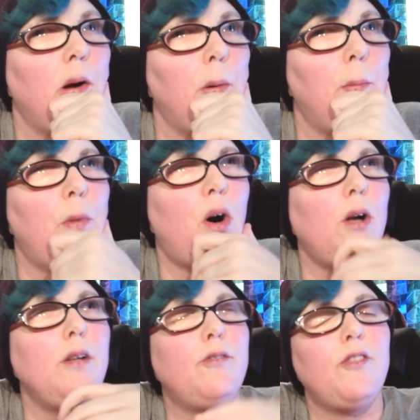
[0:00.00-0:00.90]

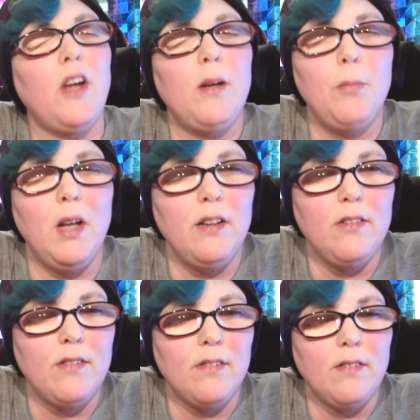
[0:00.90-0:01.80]
my
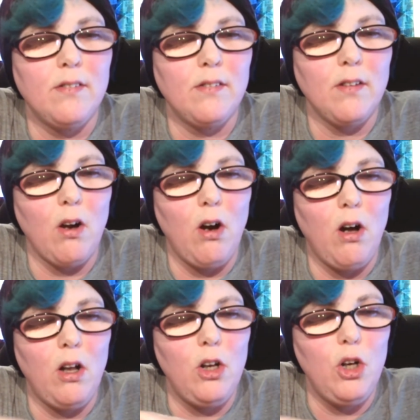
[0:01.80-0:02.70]
vitamins
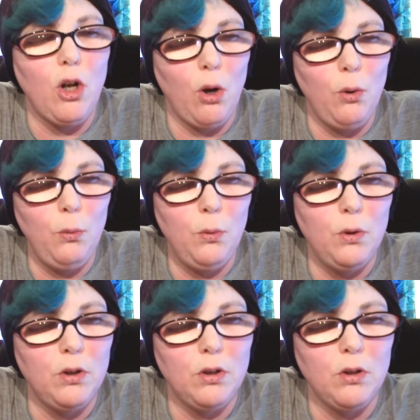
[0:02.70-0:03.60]
are low,
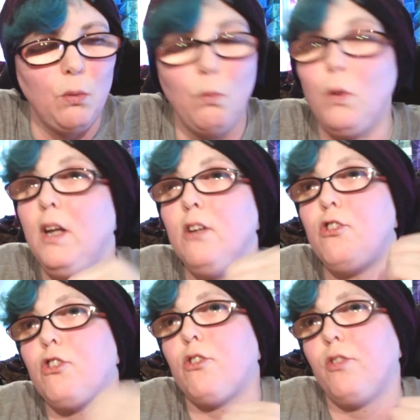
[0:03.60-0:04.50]

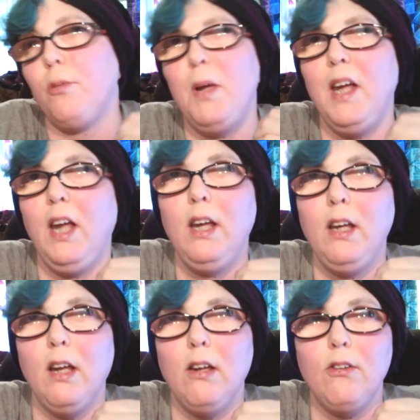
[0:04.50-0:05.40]
which for
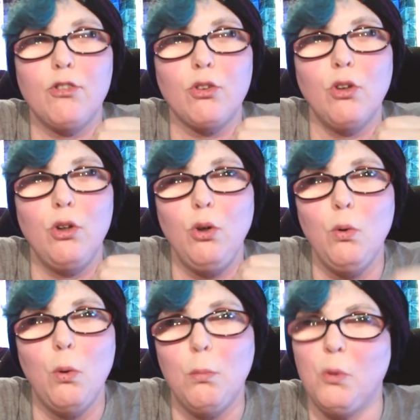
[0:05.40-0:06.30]
me is a
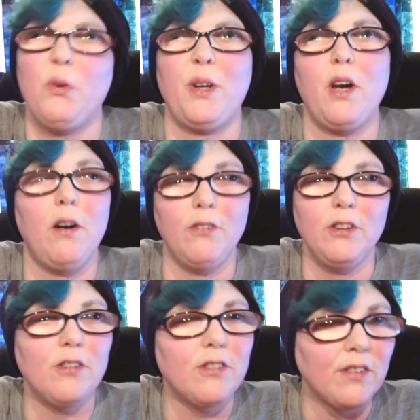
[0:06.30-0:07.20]
normal
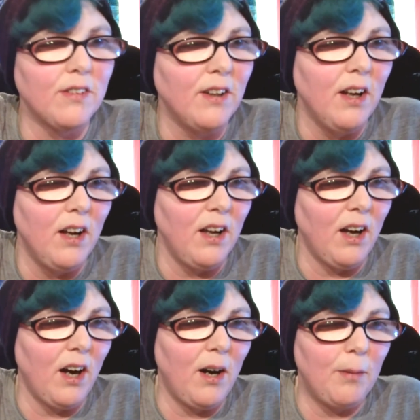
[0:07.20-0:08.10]
occurrence.
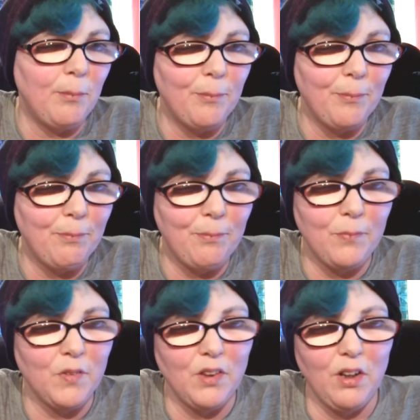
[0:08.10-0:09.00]

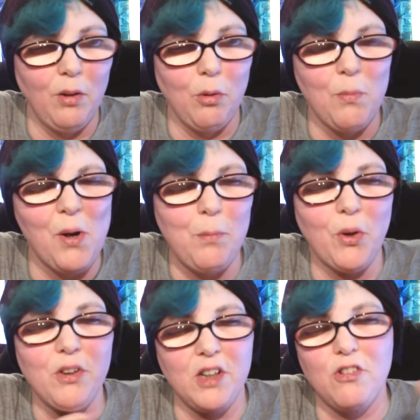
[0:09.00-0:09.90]
My
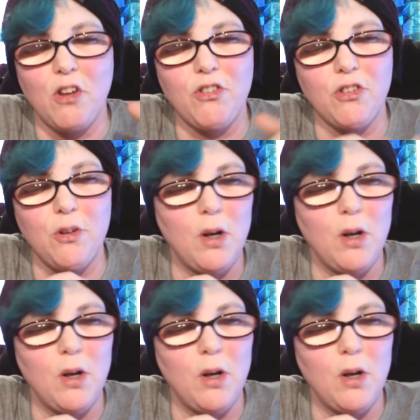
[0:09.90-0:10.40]
body doesn't